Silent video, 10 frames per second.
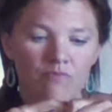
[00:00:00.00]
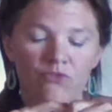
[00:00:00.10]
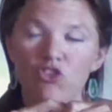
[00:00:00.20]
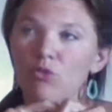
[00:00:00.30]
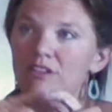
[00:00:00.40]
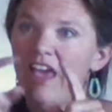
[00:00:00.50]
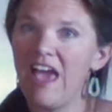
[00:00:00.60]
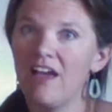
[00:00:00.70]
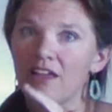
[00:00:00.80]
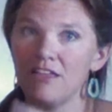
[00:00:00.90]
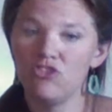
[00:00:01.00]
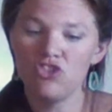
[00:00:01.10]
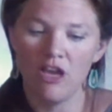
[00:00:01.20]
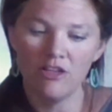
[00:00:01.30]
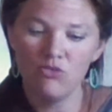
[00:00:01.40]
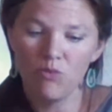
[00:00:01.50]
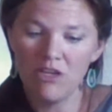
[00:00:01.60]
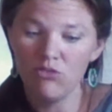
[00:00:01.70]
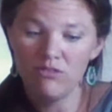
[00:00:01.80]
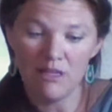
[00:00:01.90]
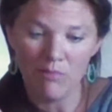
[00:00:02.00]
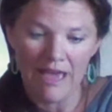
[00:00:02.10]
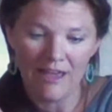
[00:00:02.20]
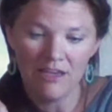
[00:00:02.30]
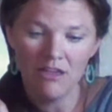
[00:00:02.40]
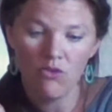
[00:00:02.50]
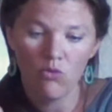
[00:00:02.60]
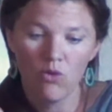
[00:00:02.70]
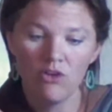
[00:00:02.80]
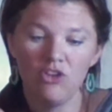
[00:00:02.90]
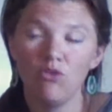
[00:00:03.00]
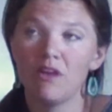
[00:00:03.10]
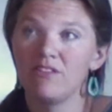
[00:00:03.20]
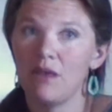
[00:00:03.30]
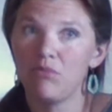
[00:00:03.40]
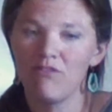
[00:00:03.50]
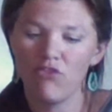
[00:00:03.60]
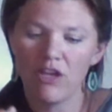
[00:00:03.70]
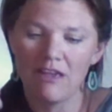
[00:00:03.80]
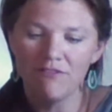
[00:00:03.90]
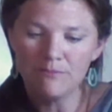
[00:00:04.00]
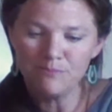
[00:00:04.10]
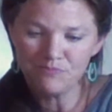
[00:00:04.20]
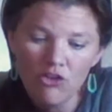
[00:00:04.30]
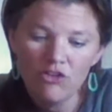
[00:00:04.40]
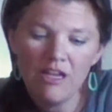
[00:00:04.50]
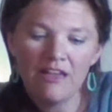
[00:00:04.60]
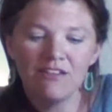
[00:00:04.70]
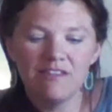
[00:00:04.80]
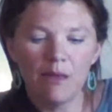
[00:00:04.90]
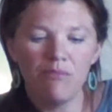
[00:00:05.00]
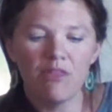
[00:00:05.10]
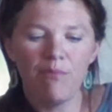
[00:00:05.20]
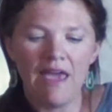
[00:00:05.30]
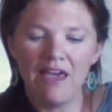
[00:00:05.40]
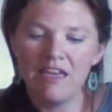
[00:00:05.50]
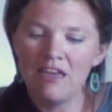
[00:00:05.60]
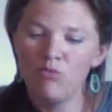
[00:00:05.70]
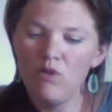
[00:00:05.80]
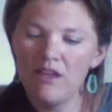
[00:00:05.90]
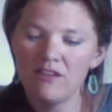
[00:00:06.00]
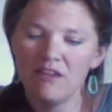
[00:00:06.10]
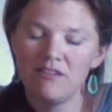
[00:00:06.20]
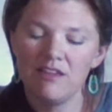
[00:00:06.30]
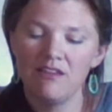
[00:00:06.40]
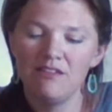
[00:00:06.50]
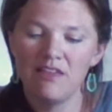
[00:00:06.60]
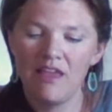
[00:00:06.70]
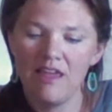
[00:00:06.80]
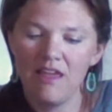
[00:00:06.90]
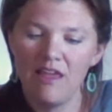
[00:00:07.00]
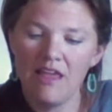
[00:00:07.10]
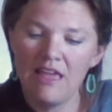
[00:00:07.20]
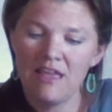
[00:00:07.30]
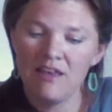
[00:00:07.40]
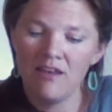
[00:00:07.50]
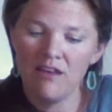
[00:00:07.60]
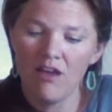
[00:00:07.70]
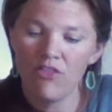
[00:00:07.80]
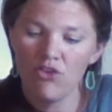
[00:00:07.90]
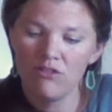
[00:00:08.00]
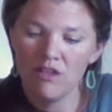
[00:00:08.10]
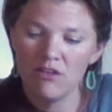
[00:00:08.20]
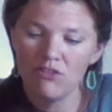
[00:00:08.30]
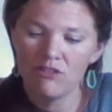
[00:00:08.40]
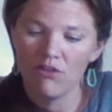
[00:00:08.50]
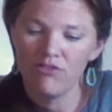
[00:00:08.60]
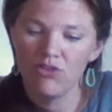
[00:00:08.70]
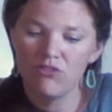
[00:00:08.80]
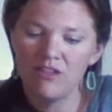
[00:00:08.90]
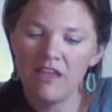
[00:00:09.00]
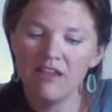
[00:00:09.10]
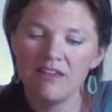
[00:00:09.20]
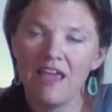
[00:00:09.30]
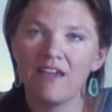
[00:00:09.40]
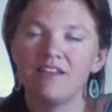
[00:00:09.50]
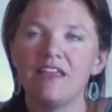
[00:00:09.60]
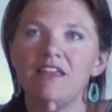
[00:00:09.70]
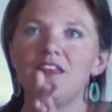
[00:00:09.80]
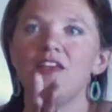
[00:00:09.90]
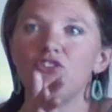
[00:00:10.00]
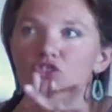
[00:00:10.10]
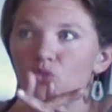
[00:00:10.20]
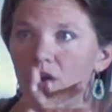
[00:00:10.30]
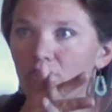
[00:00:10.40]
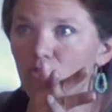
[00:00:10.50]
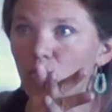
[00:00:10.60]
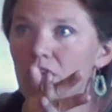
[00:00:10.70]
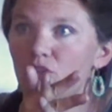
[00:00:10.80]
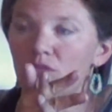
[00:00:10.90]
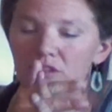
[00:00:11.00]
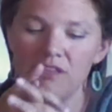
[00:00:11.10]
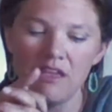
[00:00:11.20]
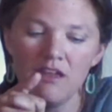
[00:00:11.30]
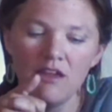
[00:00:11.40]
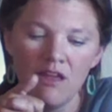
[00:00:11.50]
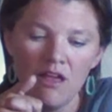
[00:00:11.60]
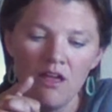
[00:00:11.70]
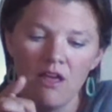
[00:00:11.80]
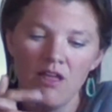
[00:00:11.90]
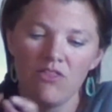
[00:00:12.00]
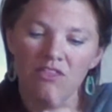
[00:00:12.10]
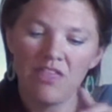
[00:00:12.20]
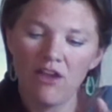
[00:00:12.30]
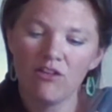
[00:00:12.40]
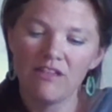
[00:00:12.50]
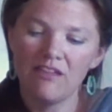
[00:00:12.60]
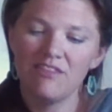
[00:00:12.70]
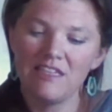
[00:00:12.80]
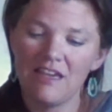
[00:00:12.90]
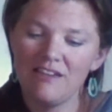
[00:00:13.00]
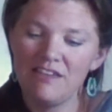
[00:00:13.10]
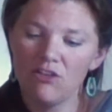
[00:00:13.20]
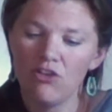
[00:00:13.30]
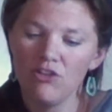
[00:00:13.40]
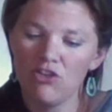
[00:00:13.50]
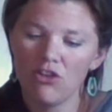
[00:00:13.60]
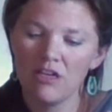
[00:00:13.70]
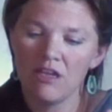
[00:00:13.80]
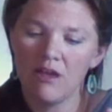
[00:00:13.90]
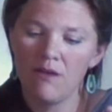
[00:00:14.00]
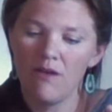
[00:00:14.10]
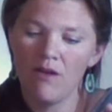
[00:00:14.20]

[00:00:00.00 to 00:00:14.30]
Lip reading: Do you attack and judge when you see bad, or do you accept and forgive? Learn to accept the bad and weaknesses in others and yourself. So stay connected to others. When you see that they are less than ideal, you're going to